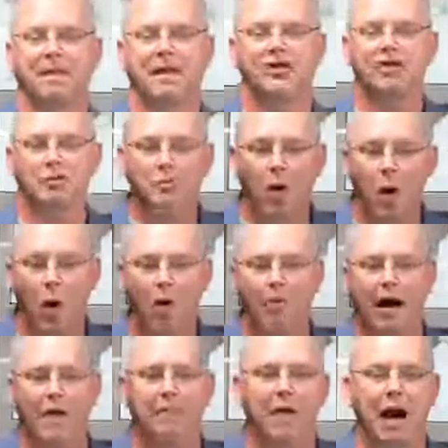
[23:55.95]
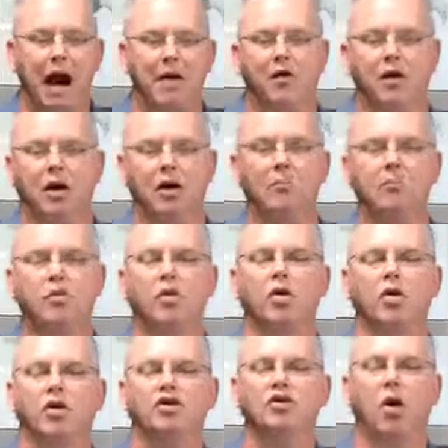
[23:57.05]
It's a poem by Myra
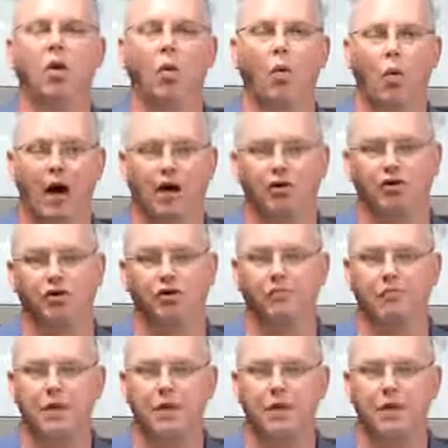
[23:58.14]
Brooks Welch.